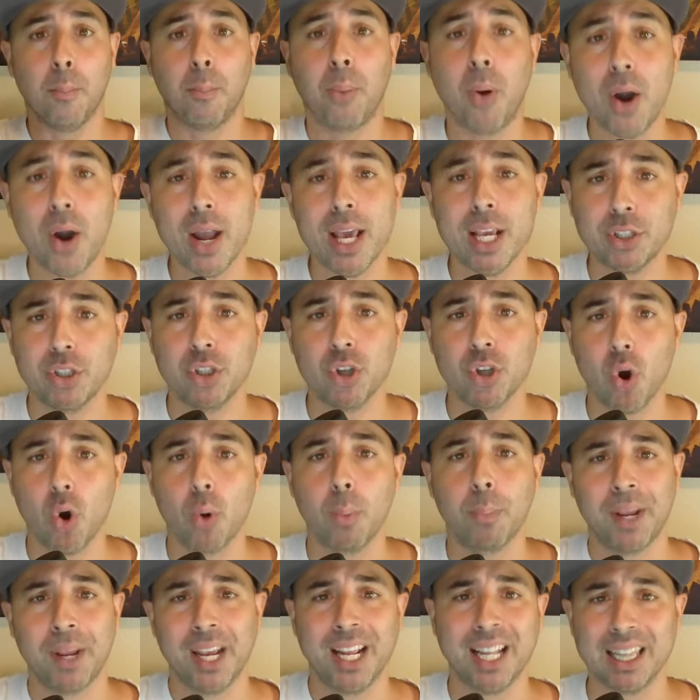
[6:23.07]
Pretty
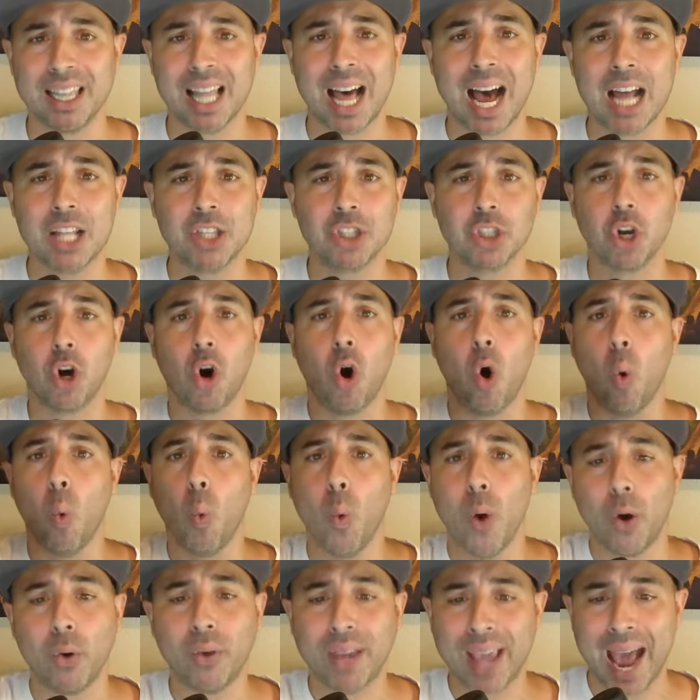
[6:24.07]
soon, Pete Alonso
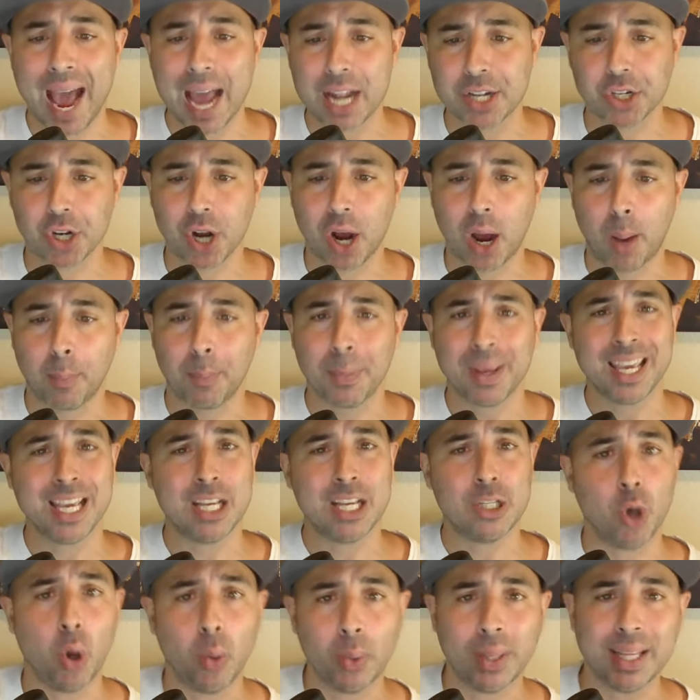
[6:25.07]
will catch up.
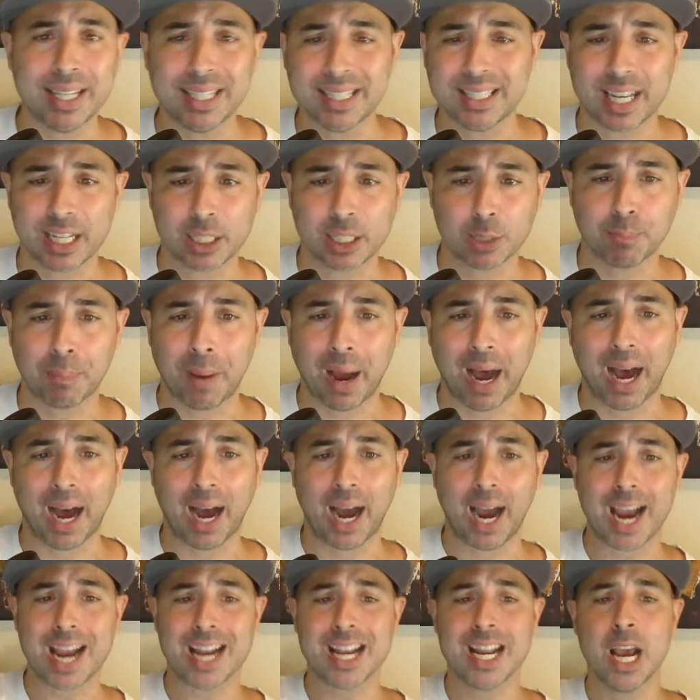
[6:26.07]
He's only six
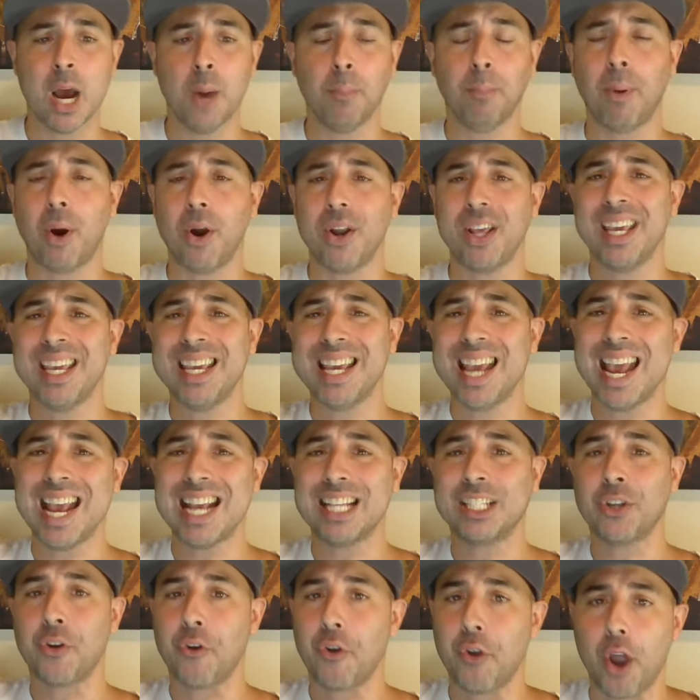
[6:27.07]
behind, but he
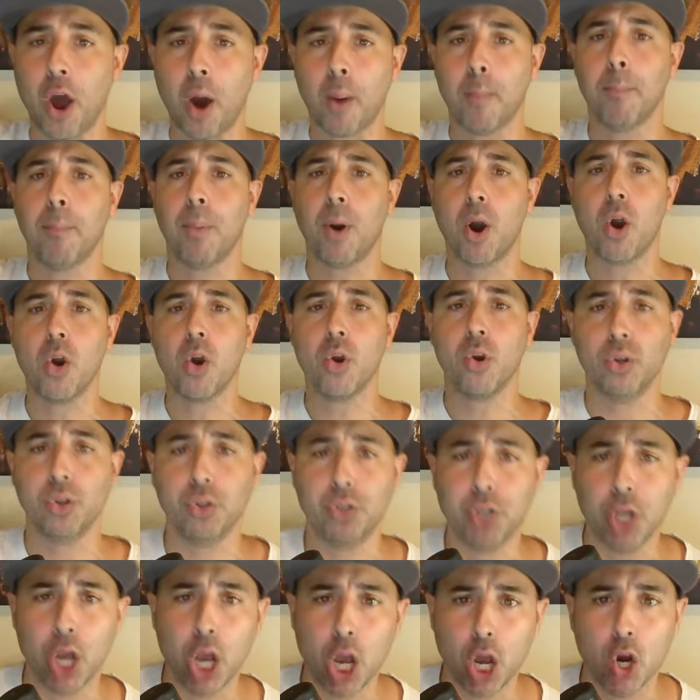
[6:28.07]
is number
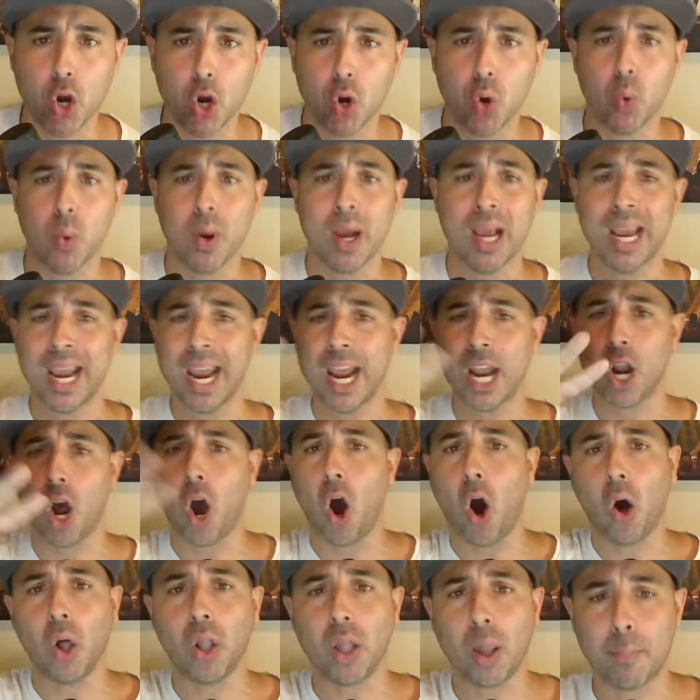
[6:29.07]
two in
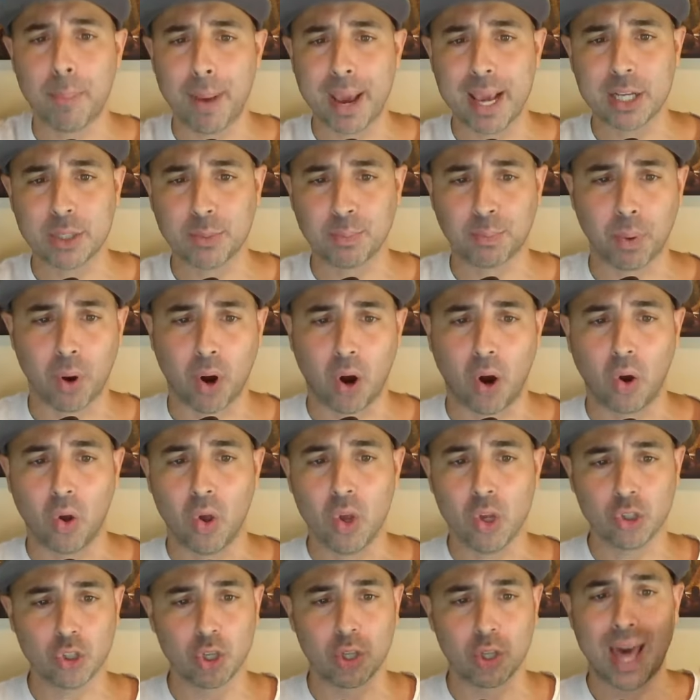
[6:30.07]
all of
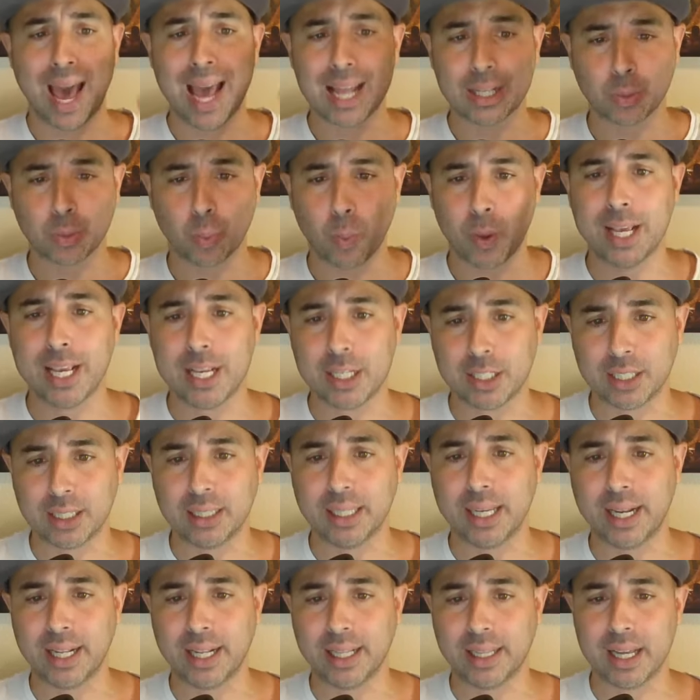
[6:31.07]
baseball. So that's what he's
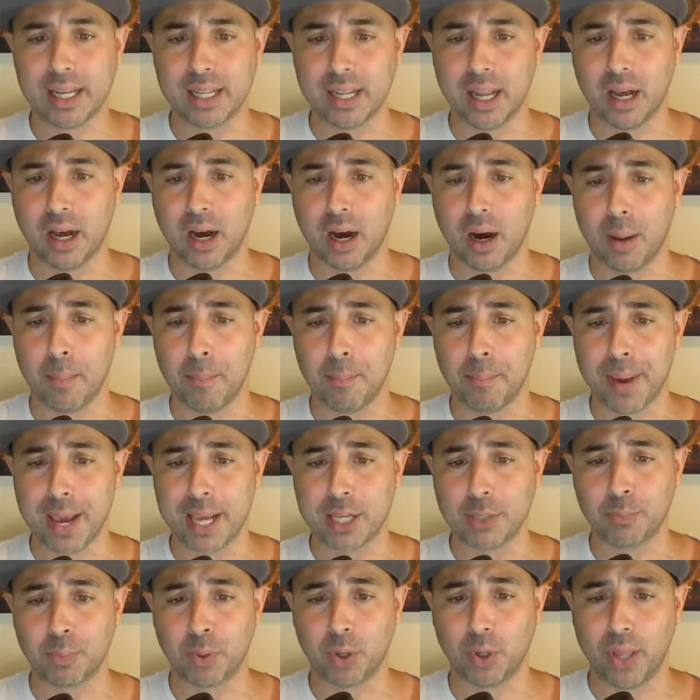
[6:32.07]
leading the
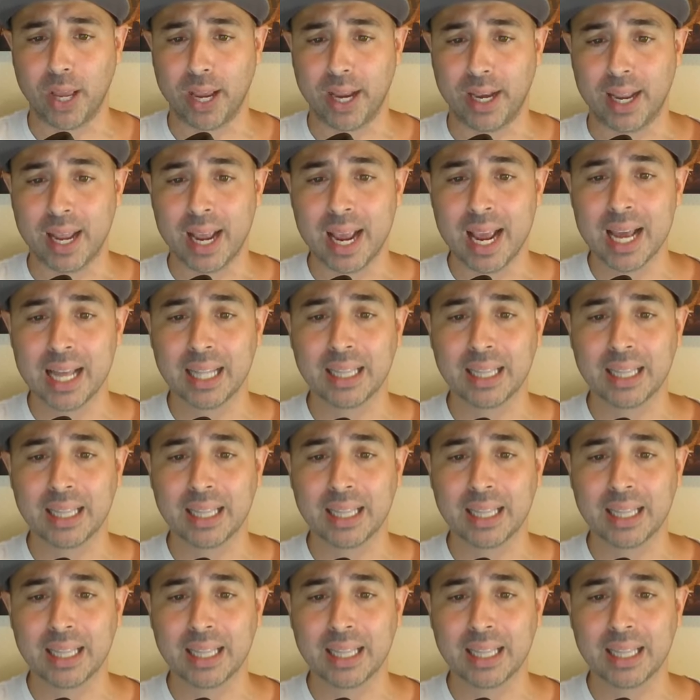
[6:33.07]
baseball in.